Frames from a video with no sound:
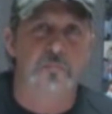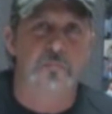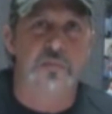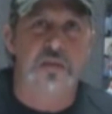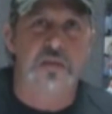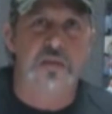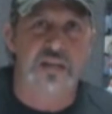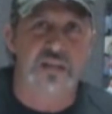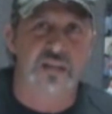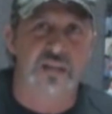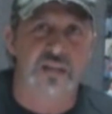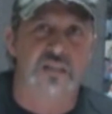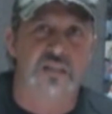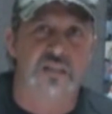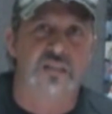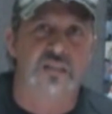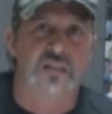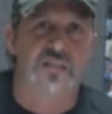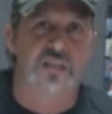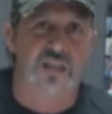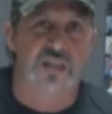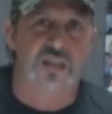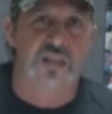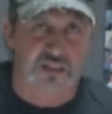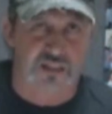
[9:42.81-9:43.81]
are being
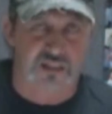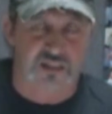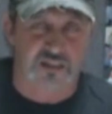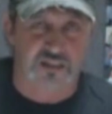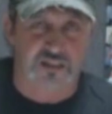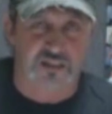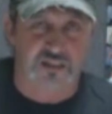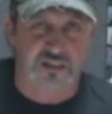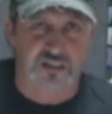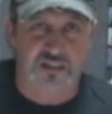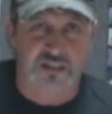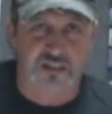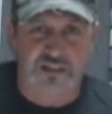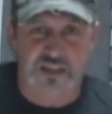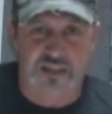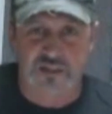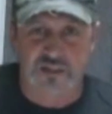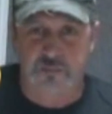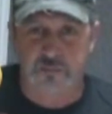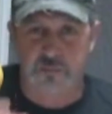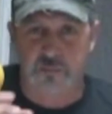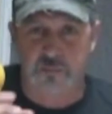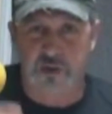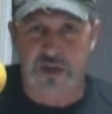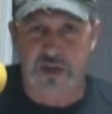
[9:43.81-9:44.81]
conducted.
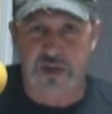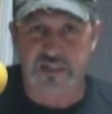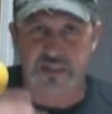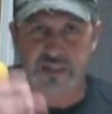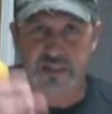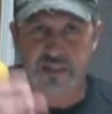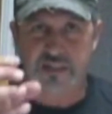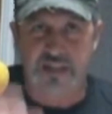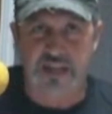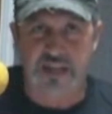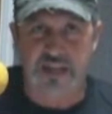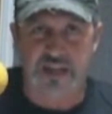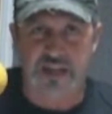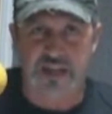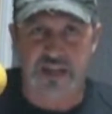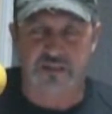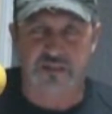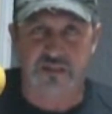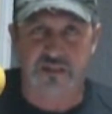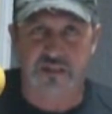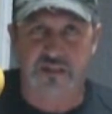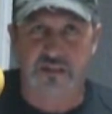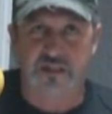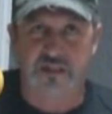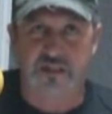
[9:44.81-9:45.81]
That's present
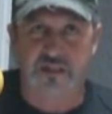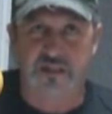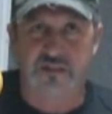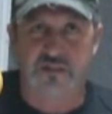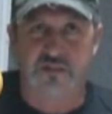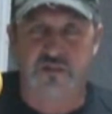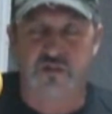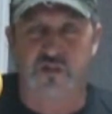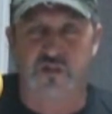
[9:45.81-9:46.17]
tense.